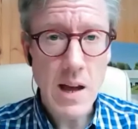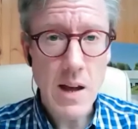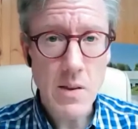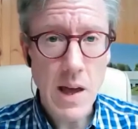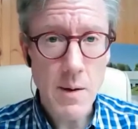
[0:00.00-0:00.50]

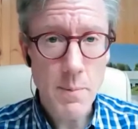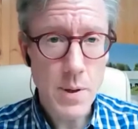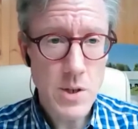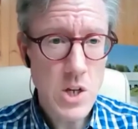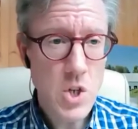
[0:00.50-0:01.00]
that
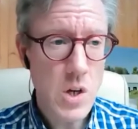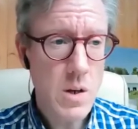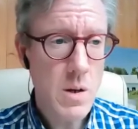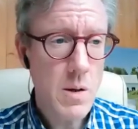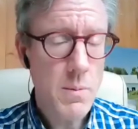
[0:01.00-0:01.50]

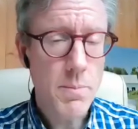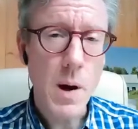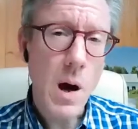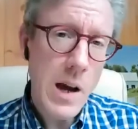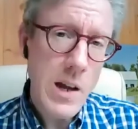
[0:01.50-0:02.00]
position. But
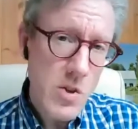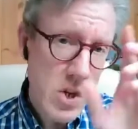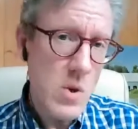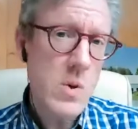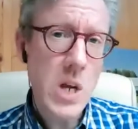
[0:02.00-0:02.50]
I do
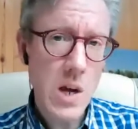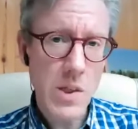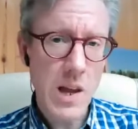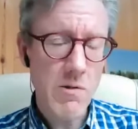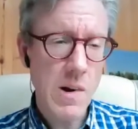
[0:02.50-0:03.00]
turn
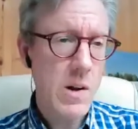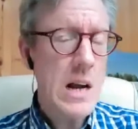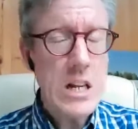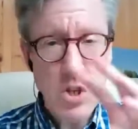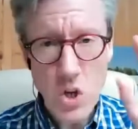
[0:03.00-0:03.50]
that around. I
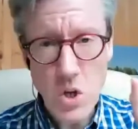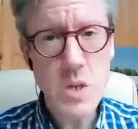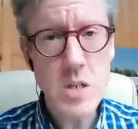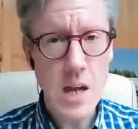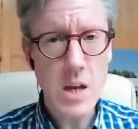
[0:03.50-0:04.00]
do
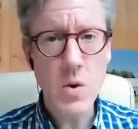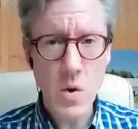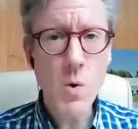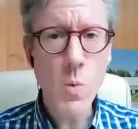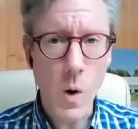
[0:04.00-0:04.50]
say, you know
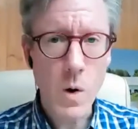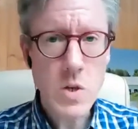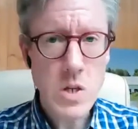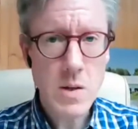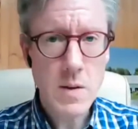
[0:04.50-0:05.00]
what?
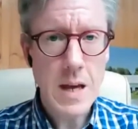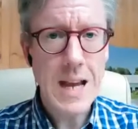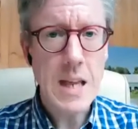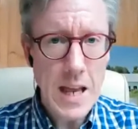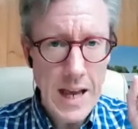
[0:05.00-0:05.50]
It
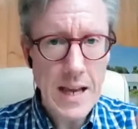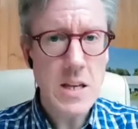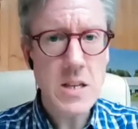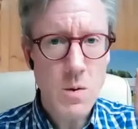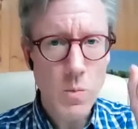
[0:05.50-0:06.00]

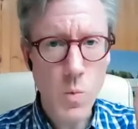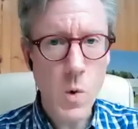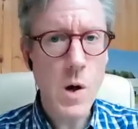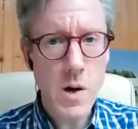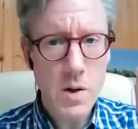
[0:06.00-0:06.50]
is
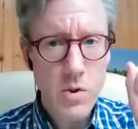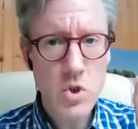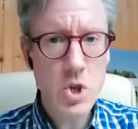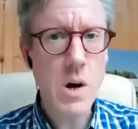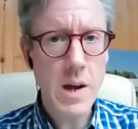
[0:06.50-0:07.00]
worth
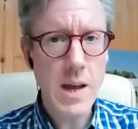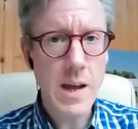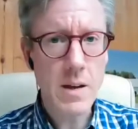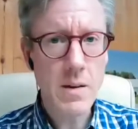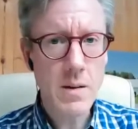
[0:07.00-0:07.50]
trying.